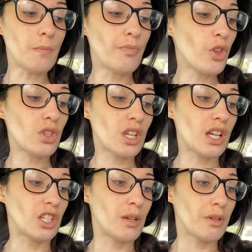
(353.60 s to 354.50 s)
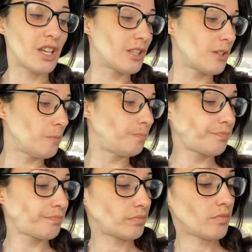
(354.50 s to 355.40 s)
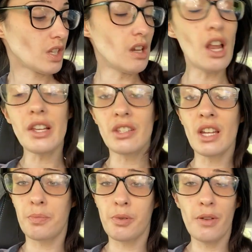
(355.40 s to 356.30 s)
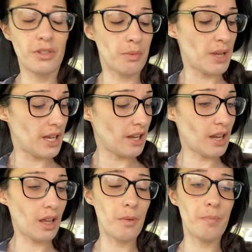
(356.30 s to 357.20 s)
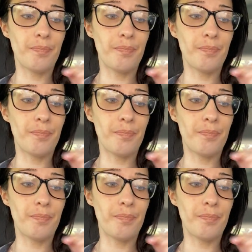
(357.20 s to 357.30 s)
Not started it because last night's proved to me, like,